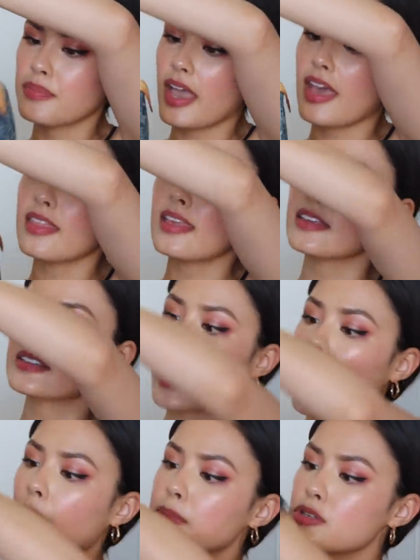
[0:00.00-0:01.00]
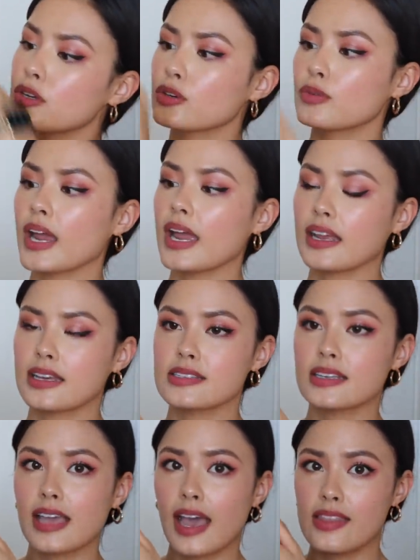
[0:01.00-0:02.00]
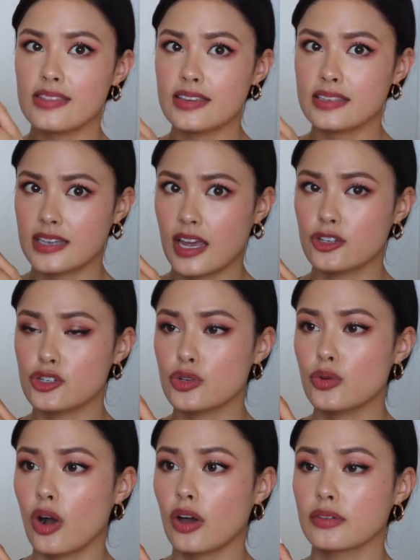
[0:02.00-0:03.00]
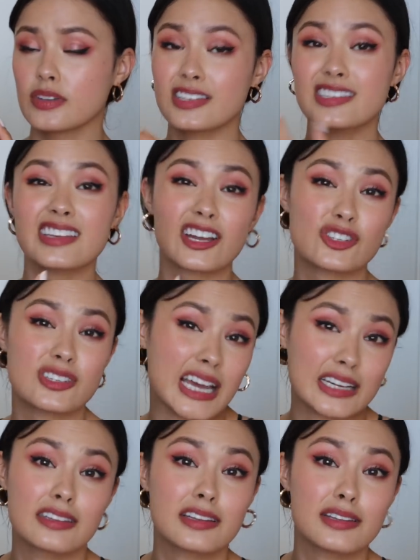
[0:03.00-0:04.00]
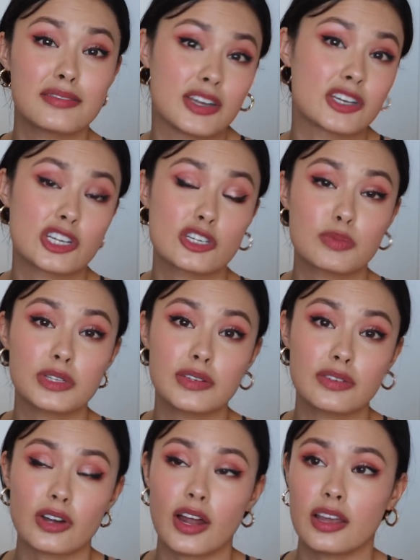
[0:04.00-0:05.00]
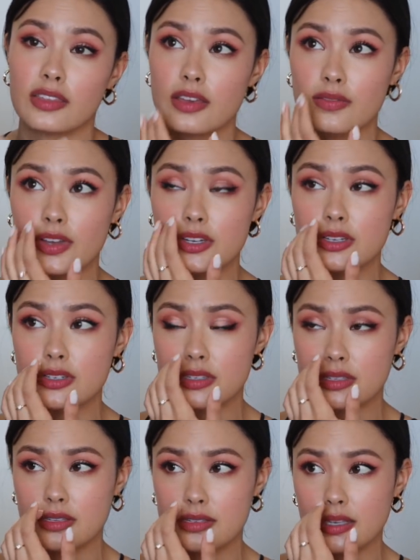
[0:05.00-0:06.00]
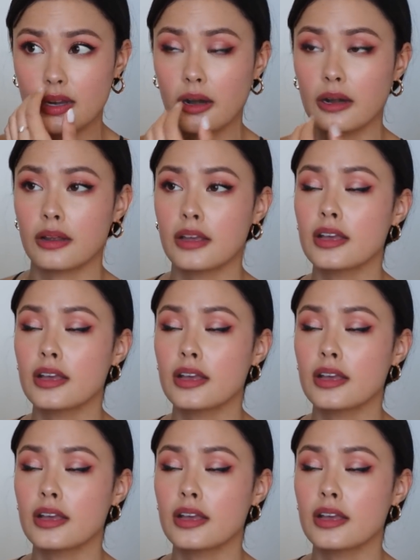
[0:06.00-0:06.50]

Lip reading: And then the tabs look great because, again, these tend to on, this is actually technically vintage, believe it or not. I think vintage is considered